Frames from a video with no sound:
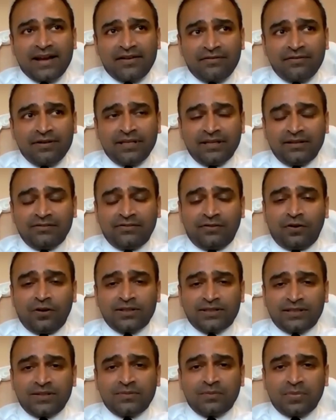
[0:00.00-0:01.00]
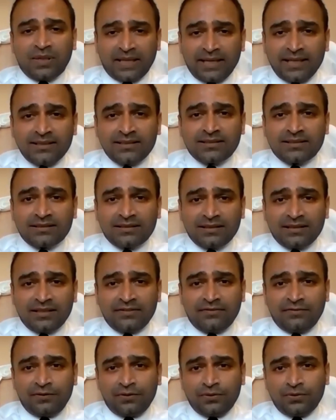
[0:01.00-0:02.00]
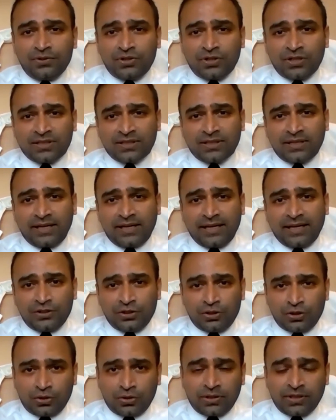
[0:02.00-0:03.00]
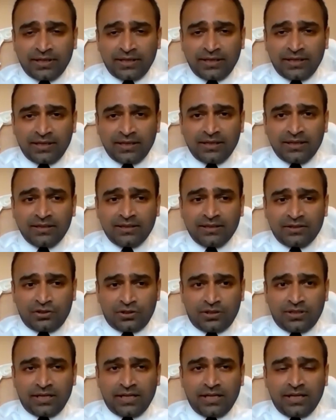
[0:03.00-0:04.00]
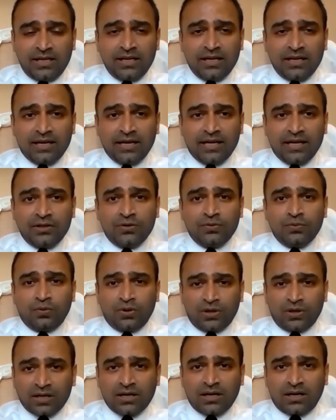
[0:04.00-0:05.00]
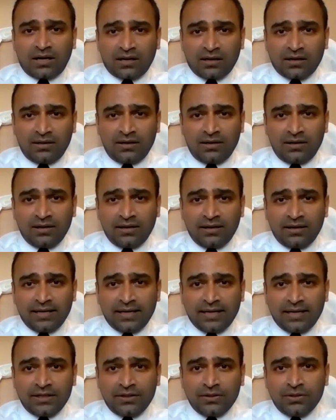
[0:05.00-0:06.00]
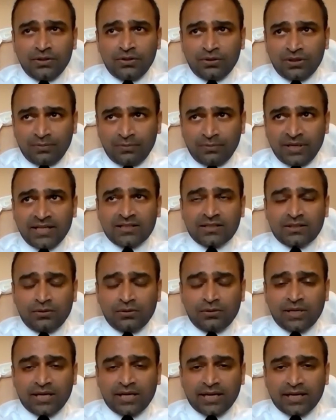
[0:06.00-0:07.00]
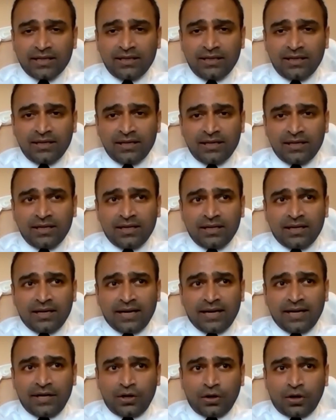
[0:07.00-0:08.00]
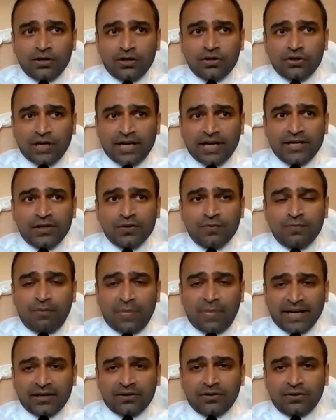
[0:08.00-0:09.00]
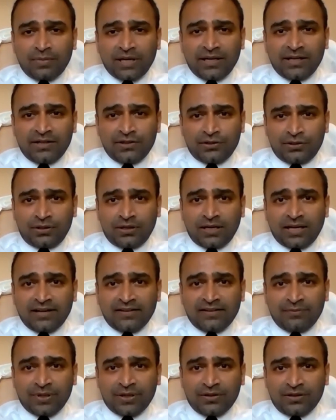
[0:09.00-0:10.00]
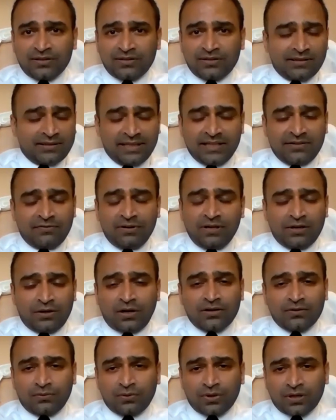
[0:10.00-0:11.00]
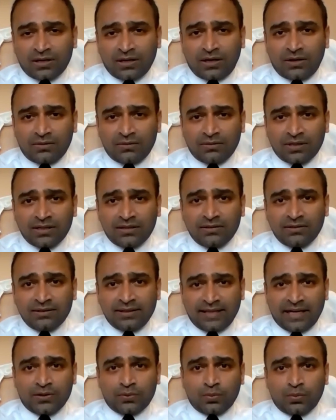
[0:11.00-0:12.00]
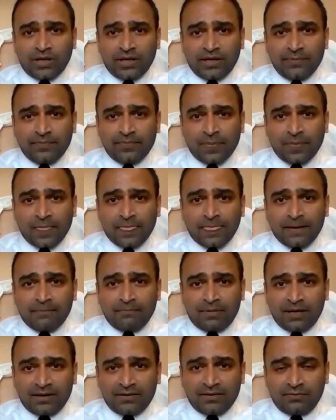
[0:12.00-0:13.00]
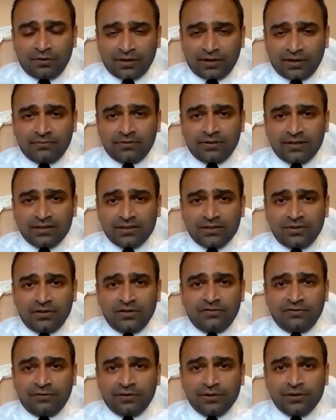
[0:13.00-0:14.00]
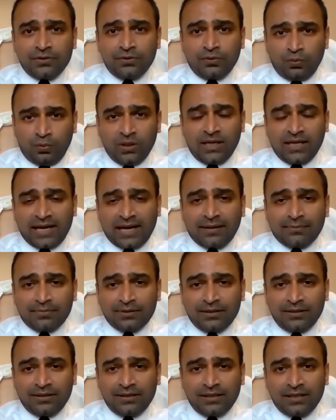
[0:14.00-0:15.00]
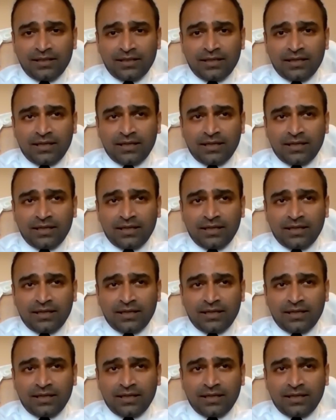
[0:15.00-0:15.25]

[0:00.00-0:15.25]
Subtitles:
everything falls in place if you just enjoy the journey and you work hard and you do the best you can and not try to micromanage your life, because it will not work out that way. But whatever is good for you will happen.